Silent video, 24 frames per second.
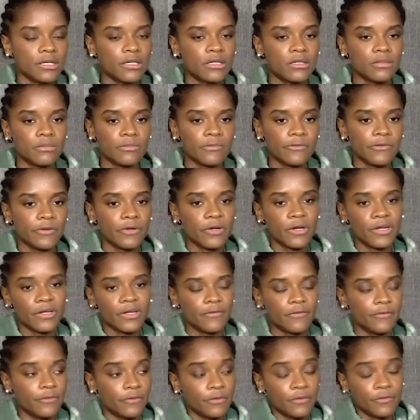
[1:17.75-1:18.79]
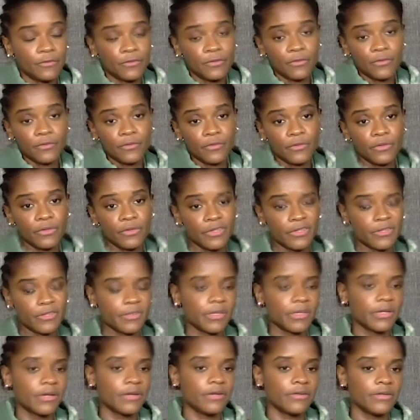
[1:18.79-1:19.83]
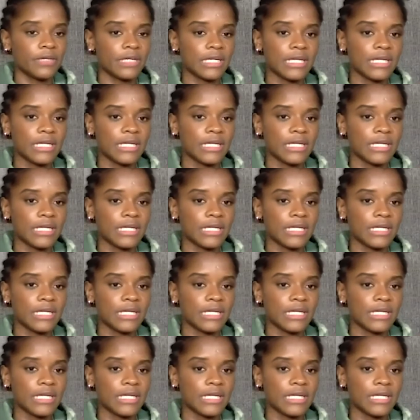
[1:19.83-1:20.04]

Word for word: um, through her through, through through the spirit,